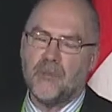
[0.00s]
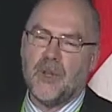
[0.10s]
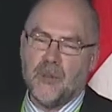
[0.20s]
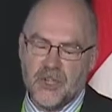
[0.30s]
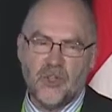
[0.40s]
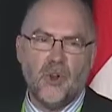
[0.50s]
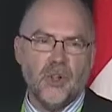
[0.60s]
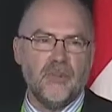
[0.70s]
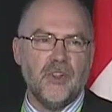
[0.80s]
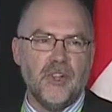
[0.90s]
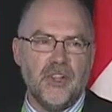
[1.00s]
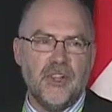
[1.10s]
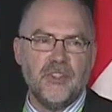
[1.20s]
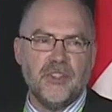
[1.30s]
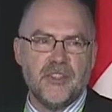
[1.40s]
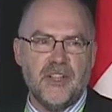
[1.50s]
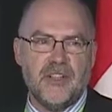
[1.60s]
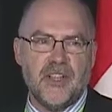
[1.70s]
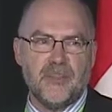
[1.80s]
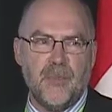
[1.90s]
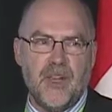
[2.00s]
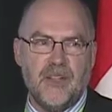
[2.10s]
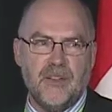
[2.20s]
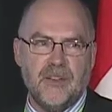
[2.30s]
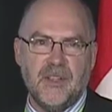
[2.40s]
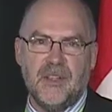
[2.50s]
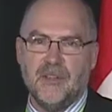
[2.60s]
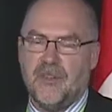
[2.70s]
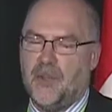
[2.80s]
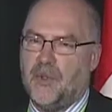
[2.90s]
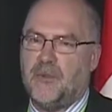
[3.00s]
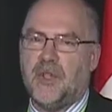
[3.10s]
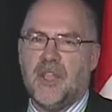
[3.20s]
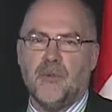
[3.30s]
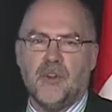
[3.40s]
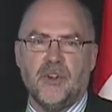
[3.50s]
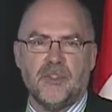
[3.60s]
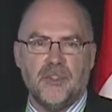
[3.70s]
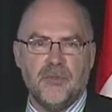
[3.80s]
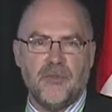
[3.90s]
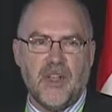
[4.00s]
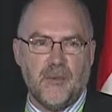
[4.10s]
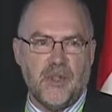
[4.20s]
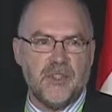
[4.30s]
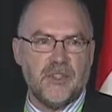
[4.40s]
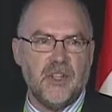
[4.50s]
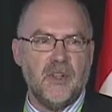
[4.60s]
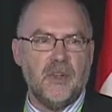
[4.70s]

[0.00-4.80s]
pretty much all of the lineages in the Tasmanian family, and we came across 2 families